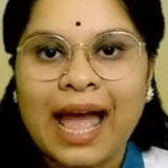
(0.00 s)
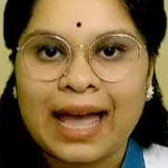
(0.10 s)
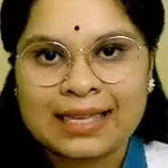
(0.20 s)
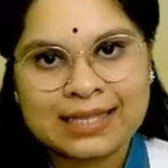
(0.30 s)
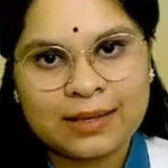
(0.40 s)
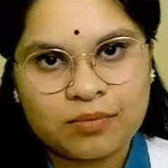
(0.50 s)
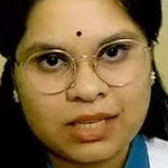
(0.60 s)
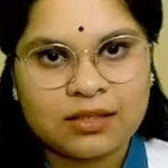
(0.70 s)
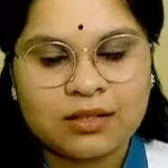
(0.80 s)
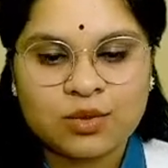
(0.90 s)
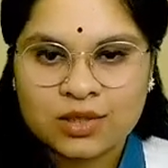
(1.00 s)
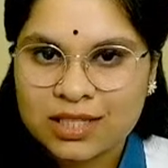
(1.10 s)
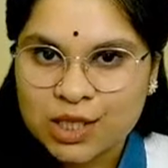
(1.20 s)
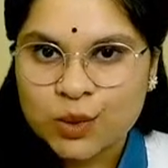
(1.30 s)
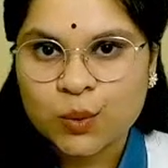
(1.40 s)
accepted. So
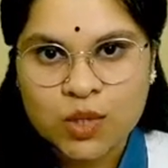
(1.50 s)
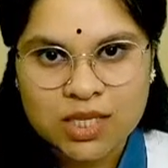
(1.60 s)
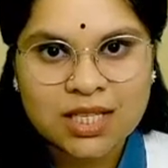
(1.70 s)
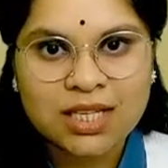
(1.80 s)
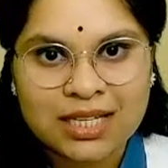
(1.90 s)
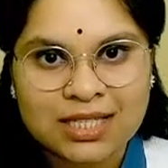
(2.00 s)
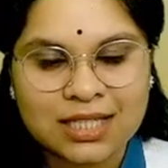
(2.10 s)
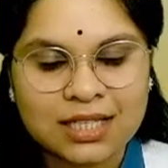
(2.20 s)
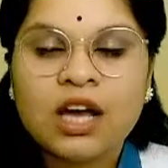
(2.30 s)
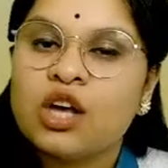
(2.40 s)
this was the reason.